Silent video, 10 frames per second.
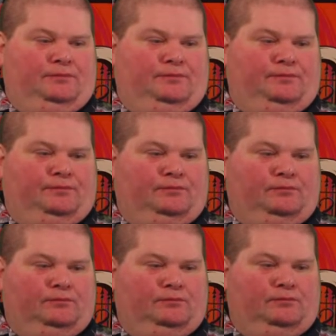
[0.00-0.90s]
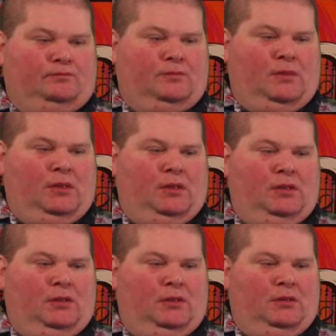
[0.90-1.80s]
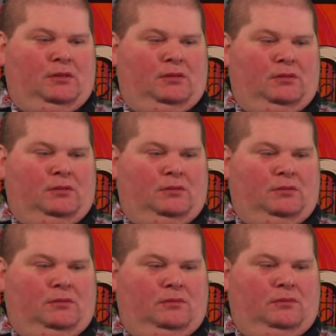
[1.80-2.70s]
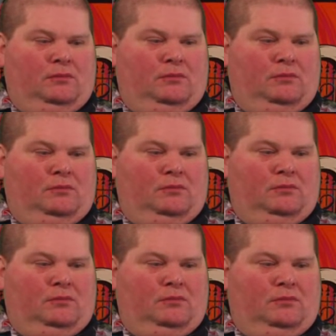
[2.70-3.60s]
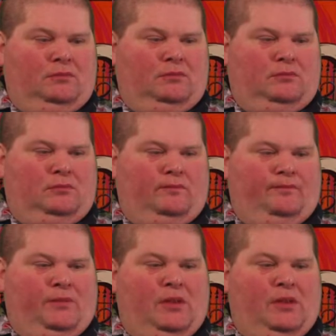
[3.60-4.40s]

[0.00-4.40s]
[no speech]